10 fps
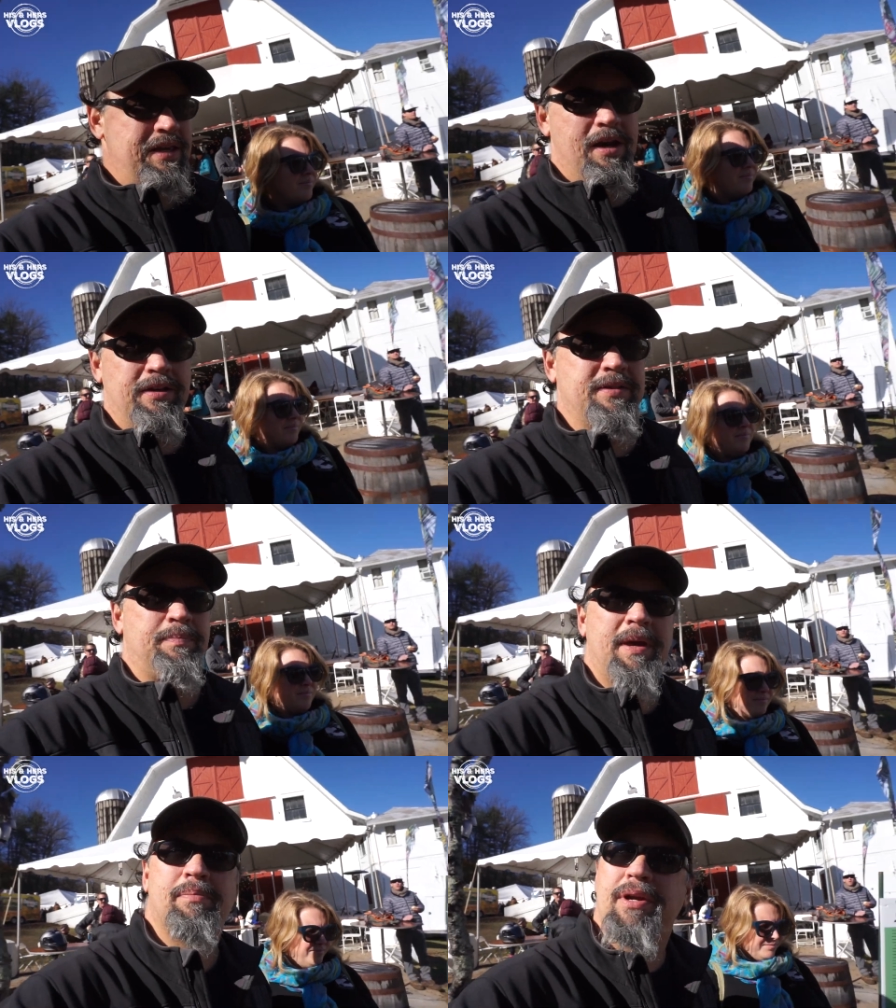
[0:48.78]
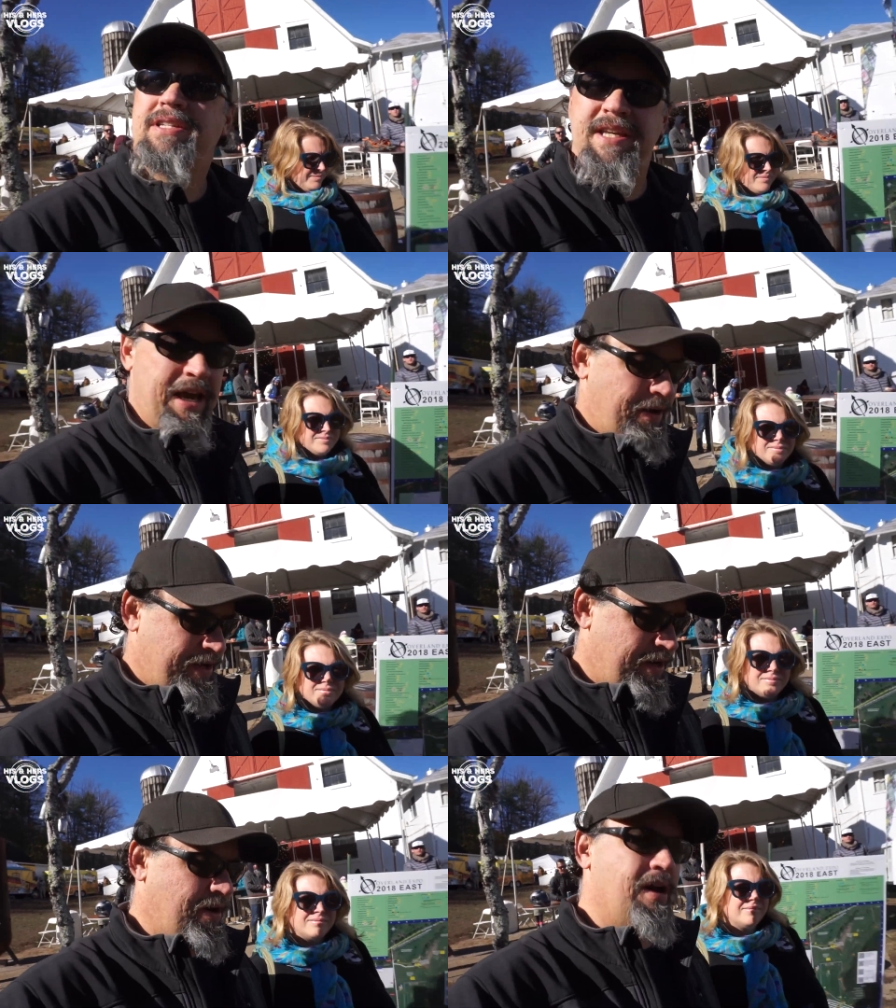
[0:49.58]
You know, it's a bit breezy
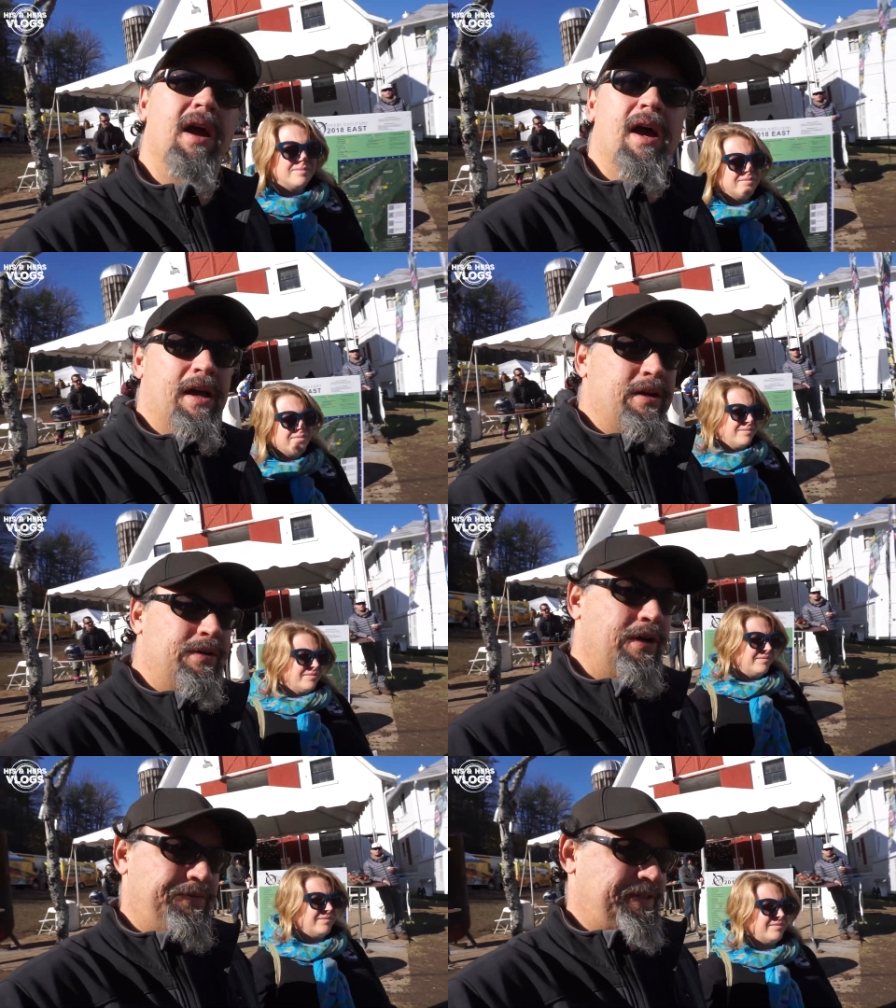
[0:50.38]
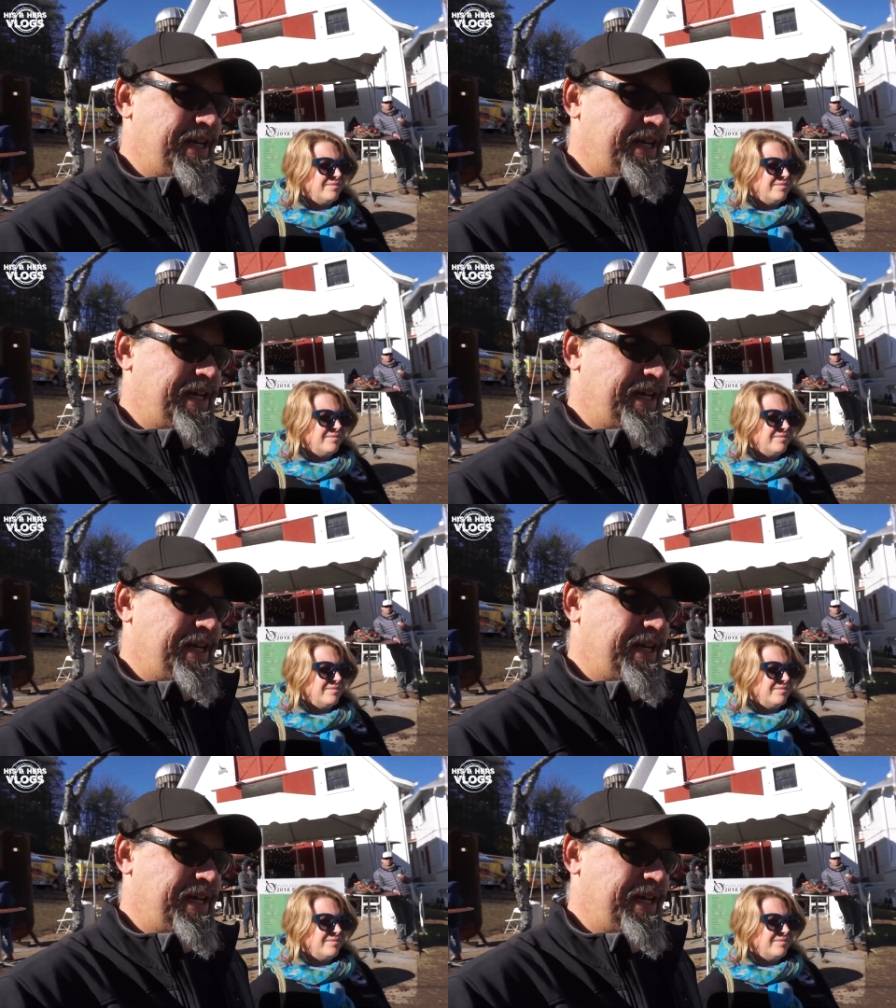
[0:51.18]
out here. I don't know if